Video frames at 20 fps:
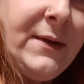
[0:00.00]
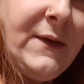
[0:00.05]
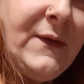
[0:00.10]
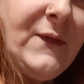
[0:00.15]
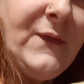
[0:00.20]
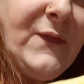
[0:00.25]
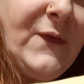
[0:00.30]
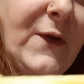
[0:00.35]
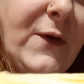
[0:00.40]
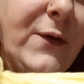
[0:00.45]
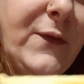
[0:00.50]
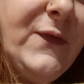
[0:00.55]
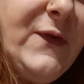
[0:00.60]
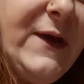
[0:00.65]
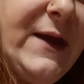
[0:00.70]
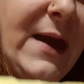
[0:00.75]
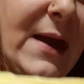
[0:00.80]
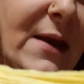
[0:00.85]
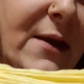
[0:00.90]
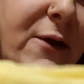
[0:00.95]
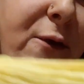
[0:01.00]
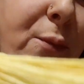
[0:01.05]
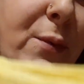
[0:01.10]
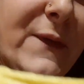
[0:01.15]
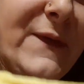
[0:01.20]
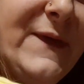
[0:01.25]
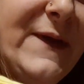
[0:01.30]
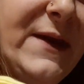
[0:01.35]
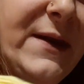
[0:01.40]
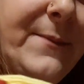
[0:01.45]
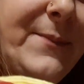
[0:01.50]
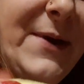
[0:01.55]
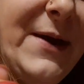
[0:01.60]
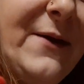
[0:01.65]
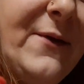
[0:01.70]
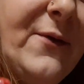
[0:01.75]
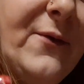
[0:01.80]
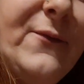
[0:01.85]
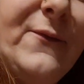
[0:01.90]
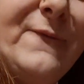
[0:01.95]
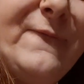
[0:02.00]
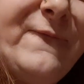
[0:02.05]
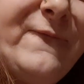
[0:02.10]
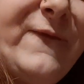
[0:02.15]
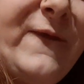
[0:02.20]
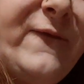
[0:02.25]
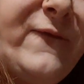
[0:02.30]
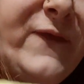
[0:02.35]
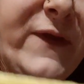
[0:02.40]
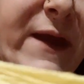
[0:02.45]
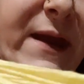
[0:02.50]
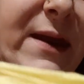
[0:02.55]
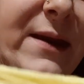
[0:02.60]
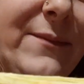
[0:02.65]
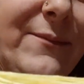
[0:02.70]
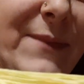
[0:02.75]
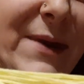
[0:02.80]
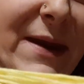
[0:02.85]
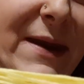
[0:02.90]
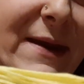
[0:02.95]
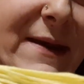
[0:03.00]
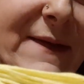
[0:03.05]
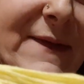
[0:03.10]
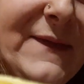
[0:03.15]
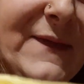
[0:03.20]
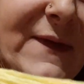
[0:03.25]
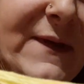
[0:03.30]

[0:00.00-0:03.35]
So the yellow was in about 15 minutes,